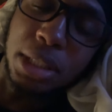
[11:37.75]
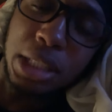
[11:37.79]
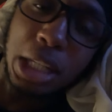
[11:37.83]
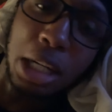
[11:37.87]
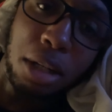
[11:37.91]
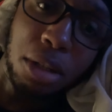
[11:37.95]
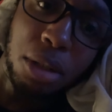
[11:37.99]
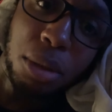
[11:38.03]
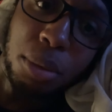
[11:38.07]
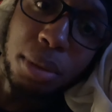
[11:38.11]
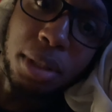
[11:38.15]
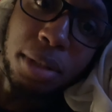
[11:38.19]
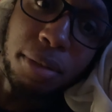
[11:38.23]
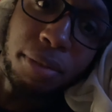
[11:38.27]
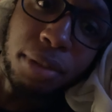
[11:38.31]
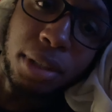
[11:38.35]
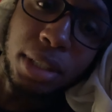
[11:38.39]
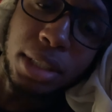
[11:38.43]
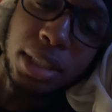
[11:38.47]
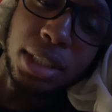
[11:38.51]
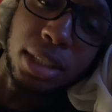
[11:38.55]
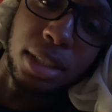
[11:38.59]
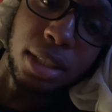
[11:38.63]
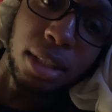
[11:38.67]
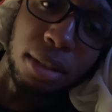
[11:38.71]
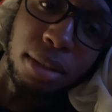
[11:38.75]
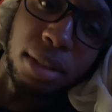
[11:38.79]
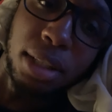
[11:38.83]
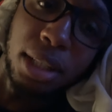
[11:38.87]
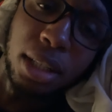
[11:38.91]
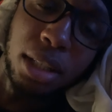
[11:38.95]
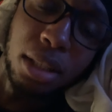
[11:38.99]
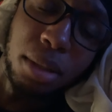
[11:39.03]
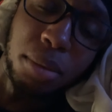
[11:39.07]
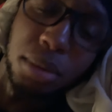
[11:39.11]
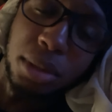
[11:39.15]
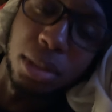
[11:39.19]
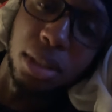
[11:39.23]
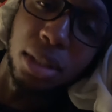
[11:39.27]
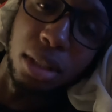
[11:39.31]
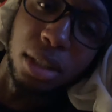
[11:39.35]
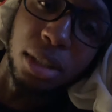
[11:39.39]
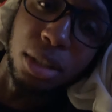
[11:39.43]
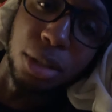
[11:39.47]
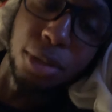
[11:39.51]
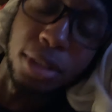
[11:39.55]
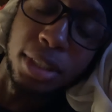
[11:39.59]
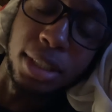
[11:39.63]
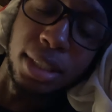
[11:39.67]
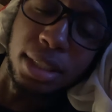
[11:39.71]
I don't know what the fuck she thought Kelly was gonna
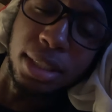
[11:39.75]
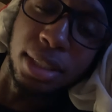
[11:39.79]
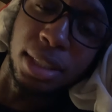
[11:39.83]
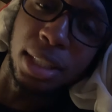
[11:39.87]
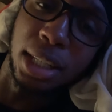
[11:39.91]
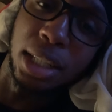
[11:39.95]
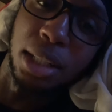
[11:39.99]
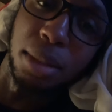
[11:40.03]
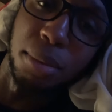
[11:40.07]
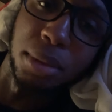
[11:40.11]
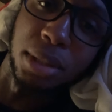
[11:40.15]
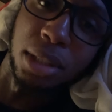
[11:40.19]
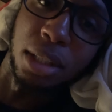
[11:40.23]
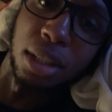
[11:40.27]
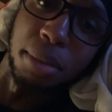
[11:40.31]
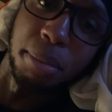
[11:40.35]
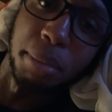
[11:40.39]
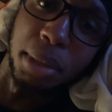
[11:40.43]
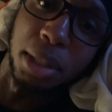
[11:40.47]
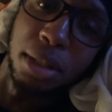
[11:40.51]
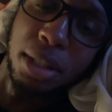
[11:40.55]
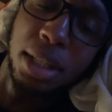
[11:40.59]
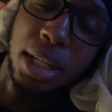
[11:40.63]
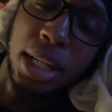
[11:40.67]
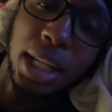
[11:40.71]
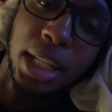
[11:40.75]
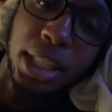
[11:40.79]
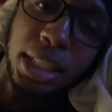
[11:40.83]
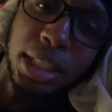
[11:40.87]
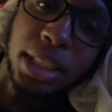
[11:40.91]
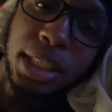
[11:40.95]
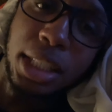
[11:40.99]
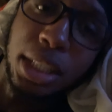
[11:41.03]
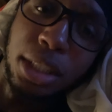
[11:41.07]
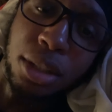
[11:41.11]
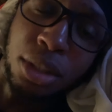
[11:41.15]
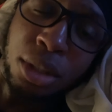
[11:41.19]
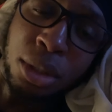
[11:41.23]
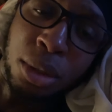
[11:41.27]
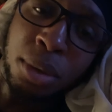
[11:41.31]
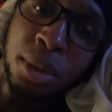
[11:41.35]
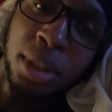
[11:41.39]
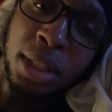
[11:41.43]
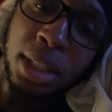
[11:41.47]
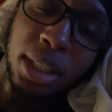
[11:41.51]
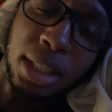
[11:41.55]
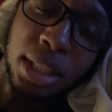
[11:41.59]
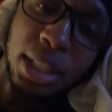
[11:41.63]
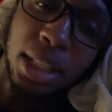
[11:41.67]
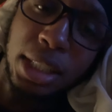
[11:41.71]
do. This is Kelly we're talking about. She threw
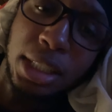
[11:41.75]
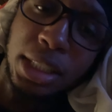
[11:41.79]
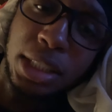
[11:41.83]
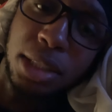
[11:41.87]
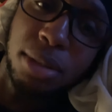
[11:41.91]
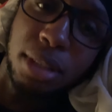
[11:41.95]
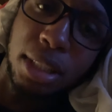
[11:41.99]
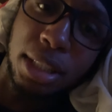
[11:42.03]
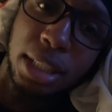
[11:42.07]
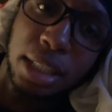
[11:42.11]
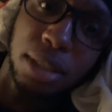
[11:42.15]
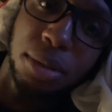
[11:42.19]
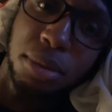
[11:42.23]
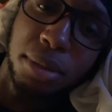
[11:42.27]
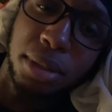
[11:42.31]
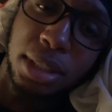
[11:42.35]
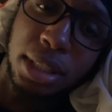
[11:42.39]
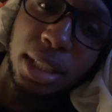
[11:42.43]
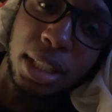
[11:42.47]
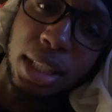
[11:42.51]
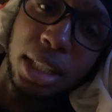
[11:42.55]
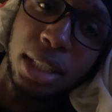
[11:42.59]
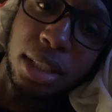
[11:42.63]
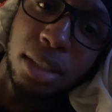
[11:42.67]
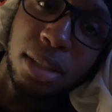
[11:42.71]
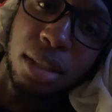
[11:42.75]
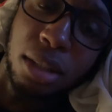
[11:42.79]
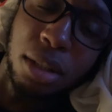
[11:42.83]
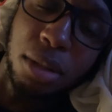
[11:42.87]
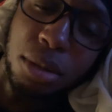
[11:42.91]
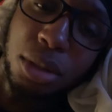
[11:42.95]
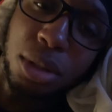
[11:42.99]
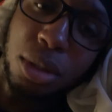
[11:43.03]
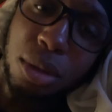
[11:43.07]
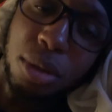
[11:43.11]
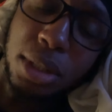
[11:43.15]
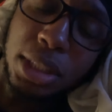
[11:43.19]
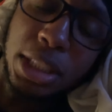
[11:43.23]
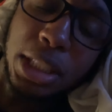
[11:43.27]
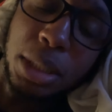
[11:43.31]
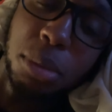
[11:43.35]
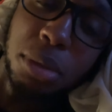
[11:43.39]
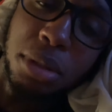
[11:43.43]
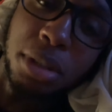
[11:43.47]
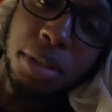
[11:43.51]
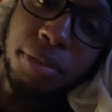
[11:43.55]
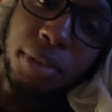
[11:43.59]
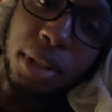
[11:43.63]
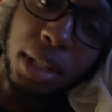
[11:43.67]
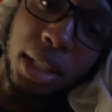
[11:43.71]
it. She was like, "That's what the kids gonna do," and she
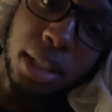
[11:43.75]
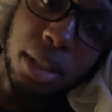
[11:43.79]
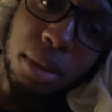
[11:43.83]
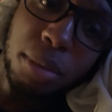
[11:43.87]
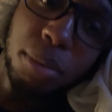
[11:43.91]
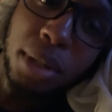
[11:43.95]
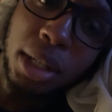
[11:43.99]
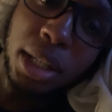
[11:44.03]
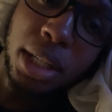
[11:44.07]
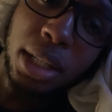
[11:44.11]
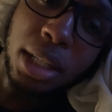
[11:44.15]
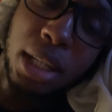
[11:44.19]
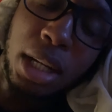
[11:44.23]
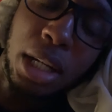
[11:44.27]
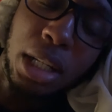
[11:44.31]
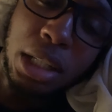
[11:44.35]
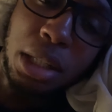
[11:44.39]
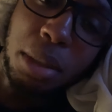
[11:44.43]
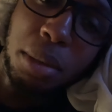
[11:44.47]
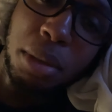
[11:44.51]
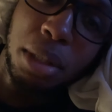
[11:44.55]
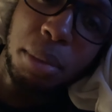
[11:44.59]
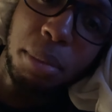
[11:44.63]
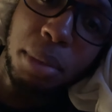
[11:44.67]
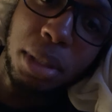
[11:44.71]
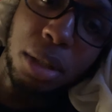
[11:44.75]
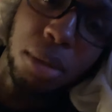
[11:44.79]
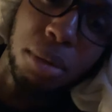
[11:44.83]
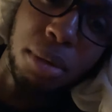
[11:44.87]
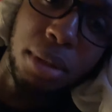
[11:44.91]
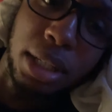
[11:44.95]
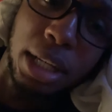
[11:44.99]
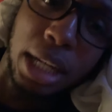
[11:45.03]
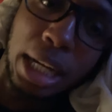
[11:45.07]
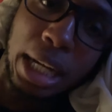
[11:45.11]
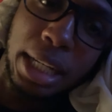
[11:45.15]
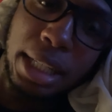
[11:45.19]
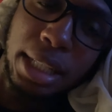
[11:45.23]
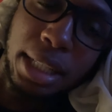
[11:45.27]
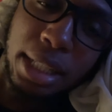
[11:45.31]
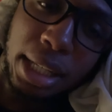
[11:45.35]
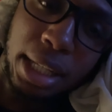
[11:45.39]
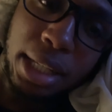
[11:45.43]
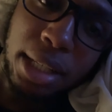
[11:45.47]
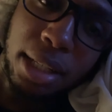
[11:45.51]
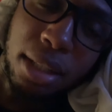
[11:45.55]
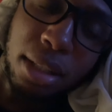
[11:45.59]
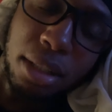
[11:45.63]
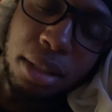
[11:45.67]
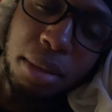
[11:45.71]
was fucking right. Don't give me no
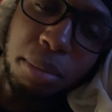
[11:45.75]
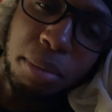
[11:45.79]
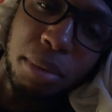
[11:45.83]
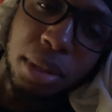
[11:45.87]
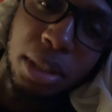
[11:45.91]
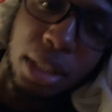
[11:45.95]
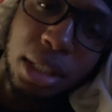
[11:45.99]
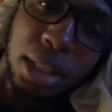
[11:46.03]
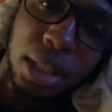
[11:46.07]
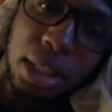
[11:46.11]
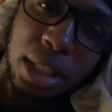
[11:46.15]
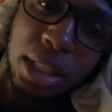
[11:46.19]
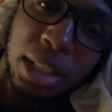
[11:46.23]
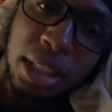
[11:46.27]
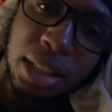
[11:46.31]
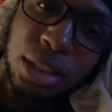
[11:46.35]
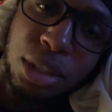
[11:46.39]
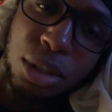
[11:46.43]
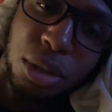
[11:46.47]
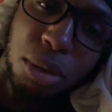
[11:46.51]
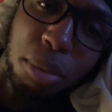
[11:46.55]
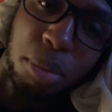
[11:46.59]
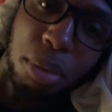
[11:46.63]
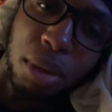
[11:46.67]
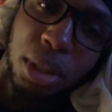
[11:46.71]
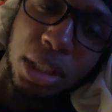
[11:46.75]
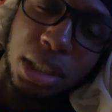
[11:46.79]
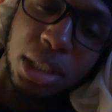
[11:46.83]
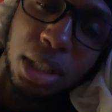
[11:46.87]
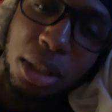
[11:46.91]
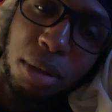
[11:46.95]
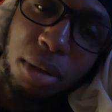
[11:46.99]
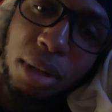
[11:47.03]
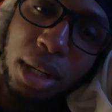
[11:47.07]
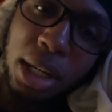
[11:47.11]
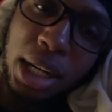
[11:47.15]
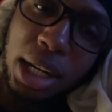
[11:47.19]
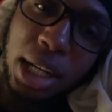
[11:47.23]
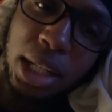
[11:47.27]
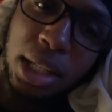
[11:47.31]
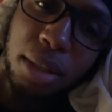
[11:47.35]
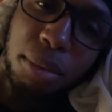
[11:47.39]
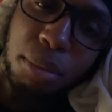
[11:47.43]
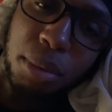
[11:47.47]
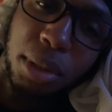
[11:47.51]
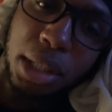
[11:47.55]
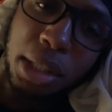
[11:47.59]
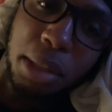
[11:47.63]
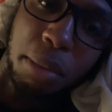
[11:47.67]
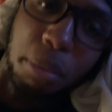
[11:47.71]
goddamn toothbrush on
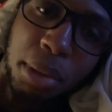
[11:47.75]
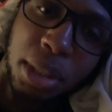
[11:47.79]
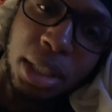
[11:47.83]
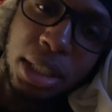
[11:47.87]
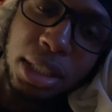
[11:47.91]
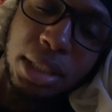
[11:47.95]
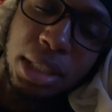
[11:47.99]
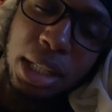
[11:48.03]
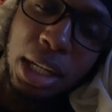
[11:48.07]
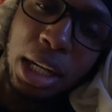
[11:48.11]
Halloween, bitch.